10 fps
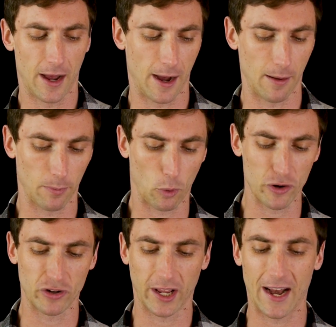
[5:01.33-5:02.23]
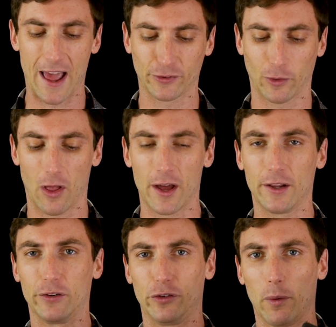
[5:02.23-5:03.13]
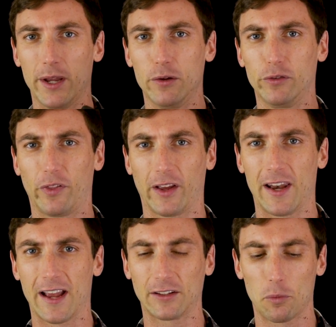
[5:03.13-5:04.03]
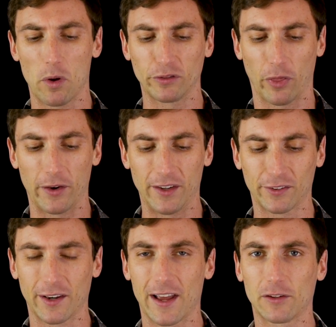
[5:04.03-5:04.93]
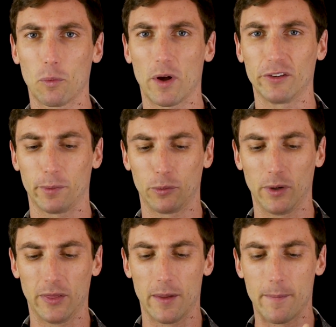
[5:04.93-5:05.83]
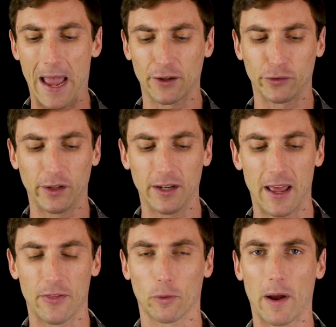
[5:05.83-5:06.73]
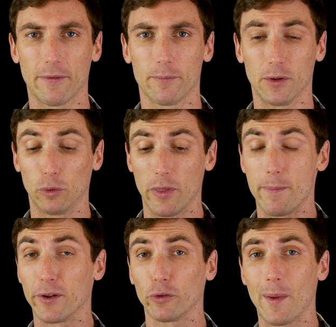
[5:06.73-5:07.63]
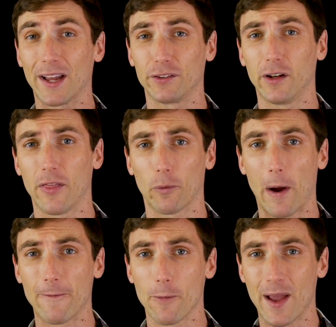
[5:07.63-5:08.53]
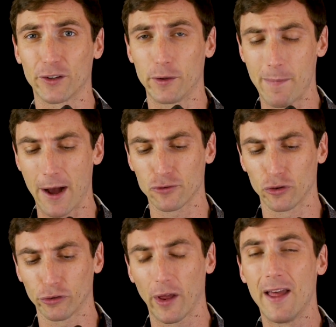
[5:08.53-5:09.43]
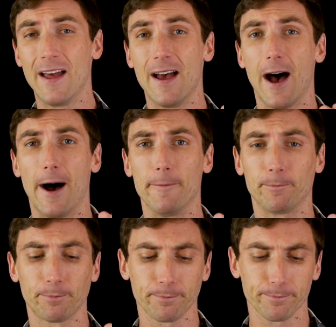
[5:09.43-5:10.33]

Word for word: Uh, question I get asked a lot is, do I use the connected ones or the disconnected ones between the magazine and the rifle, between the pistol magazine and the rifle magazine pouches? Um,